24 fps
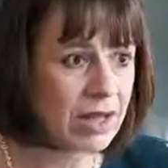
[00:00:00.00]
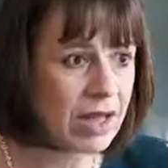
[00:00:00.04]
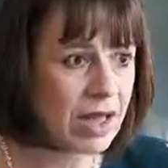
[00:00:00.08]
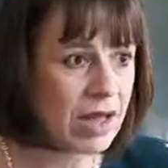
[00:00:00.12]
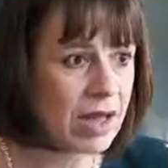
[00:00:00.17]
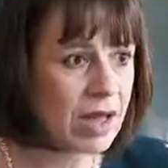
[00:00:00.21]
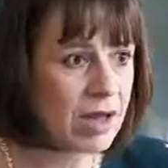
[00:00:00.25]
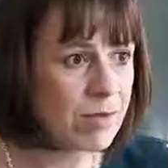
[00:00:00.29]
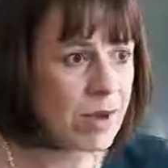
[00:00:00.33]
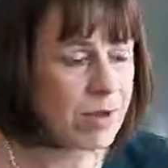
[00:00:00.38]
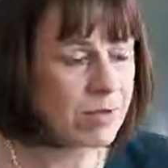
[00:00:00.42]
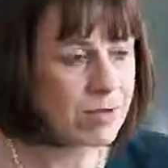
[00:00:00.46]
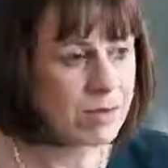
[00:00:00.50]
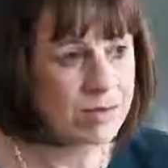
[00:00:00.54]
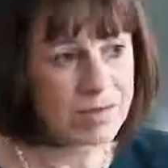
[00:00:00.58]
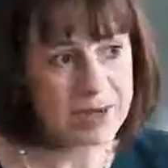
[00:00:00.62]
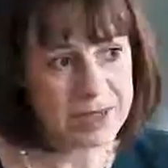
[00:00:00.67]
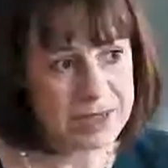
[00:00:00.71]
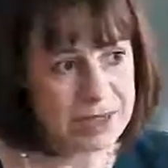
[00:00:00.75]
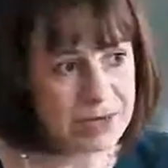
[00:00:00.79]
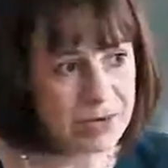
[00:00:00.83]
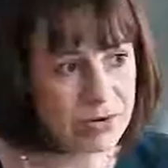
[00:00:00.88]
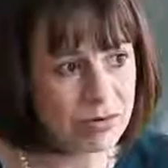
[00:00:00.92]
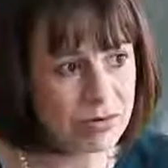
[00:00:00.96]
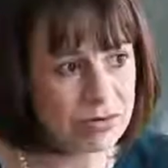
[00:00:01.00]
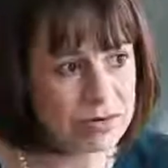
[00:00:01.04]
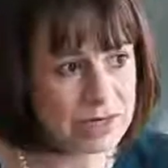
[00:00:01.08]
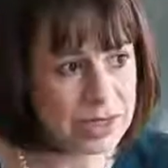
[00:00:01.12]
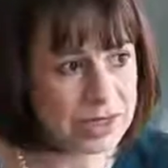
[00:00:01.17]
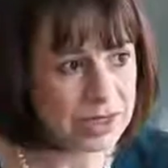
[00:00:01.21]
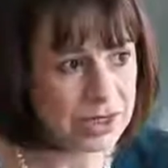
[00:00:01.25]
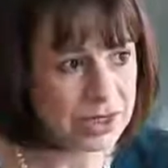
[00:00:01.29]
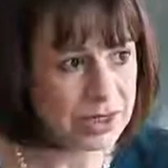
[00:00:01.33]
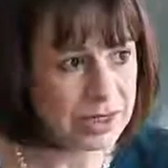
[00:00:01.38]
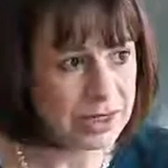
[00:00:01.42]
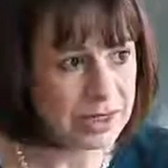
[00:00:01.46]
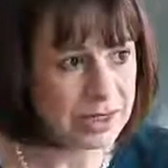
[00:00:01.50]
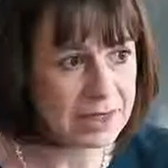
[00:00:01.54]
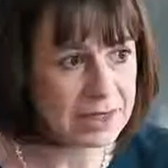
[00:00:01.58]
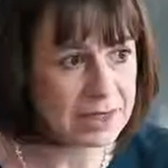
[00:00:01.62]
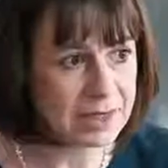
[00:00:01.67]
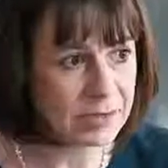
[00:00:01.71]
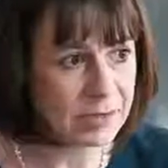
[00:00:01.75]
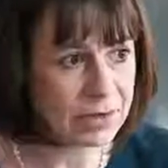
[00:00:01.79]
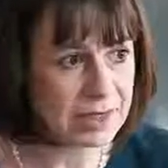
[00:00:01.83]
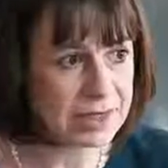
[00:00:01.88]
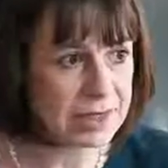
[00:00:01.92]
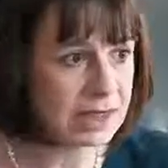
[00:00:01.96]
I'm a materials engineer,
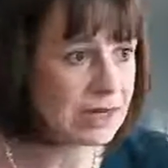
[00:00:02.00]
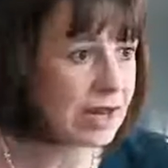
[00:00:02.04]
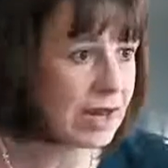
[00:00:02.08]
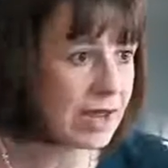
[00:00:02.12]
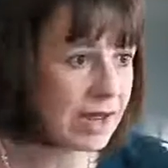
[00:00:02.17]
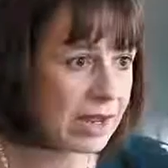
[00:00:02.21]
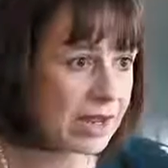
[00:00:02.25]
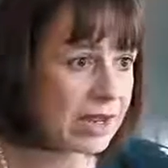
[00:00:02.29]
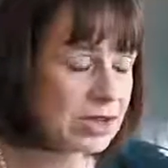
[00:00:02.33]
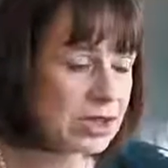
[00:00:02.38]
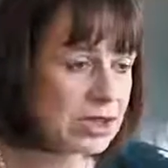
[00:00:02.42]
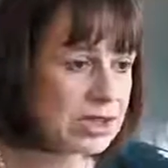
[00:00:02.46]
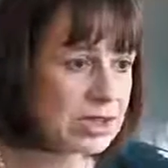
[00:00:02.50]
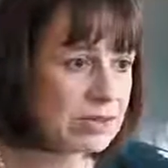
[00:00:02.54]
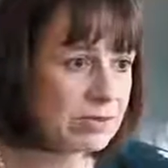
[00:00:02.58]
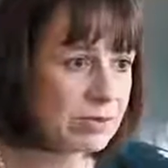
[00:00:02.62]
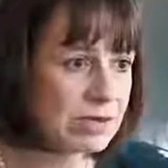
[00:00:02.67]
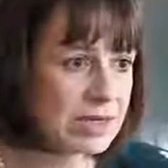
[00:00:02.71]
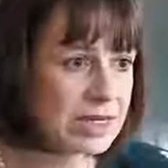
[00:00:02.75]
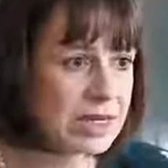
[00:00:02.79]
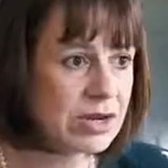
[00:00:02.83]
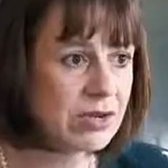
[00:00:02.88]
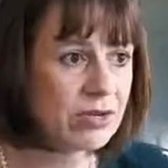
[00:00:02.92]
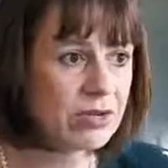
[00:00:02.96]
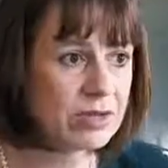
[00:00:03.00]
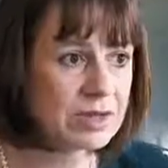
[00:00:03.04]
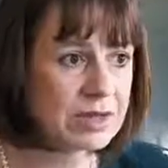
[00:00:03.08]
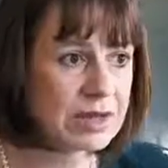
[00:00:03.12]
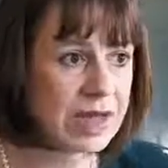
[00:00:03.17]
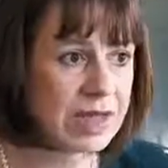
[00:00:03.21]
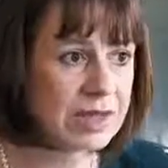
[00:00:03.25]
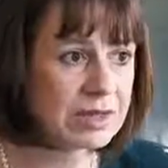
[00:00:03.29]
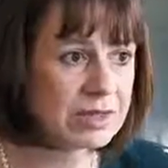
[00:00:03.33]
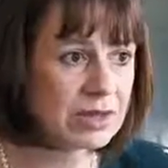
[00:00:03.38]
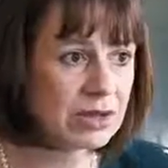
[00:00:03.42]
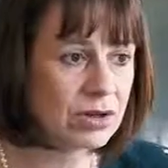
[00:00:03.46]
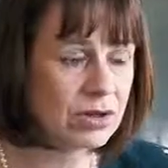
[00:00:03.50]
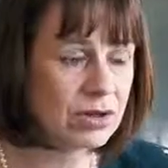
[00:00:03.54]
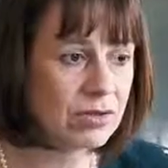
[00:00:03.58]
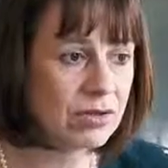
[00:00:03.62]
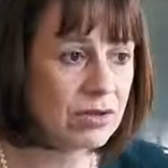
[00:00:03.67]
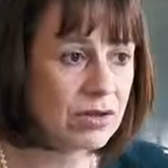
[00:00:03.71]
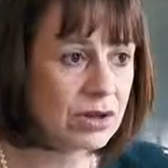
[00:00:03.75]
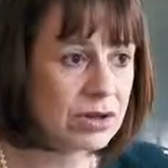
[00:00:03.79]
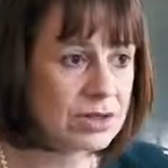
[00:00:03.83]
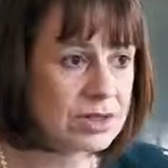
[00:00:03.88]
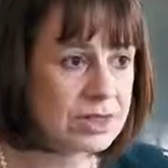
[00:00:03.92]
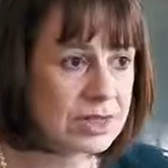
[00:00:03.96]
so I actually did materials science at
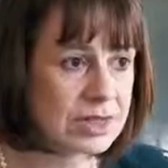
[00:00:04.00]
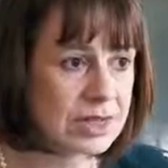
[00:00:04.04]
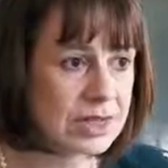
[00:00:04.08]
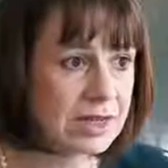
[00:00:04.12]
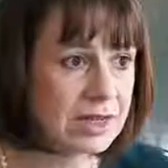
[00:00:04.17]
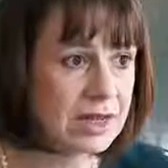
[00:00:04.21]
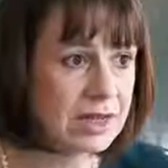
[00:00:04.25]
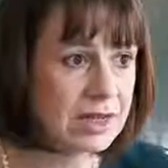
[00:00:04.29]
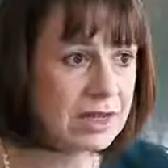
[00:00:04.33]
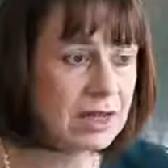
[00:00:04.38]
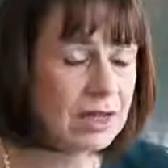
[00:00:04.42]
university.